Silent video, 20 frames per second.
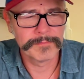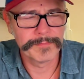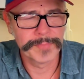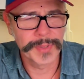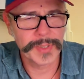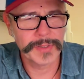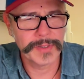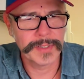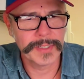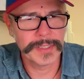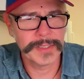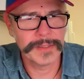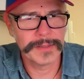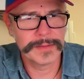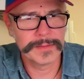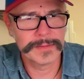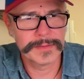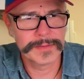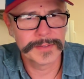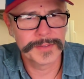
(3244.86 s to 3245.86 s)
purity,
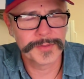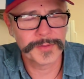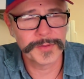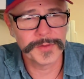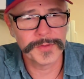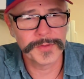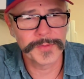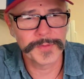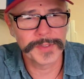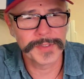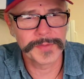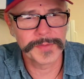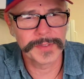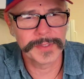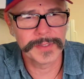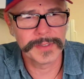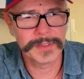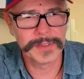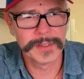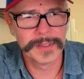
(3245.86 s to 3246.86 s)
truth,
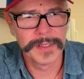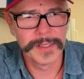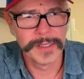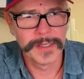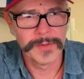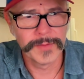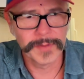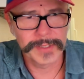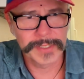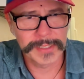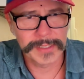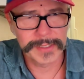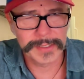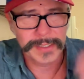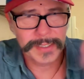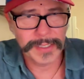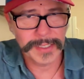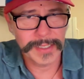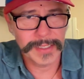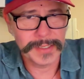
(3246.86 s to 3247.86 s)
which is
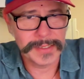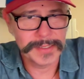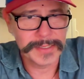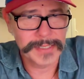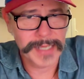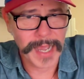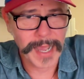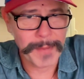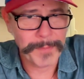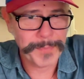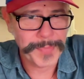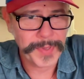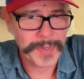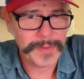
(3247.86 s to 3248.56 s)
the top